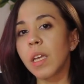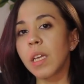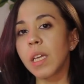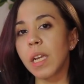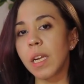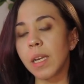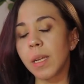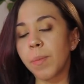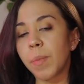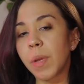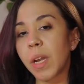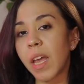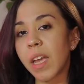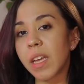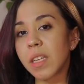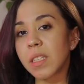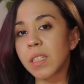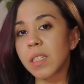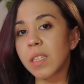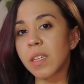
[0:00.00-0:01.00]
it
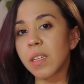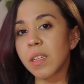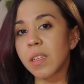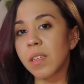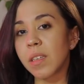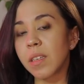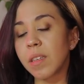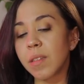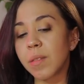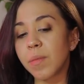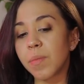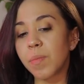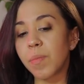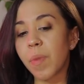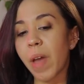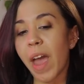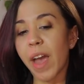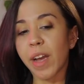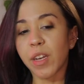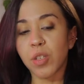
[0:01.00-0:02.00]
eliminates the
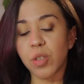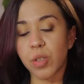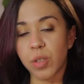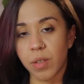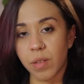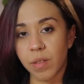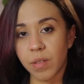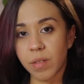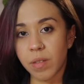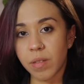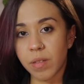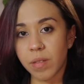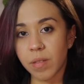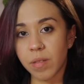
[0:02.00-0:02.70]
action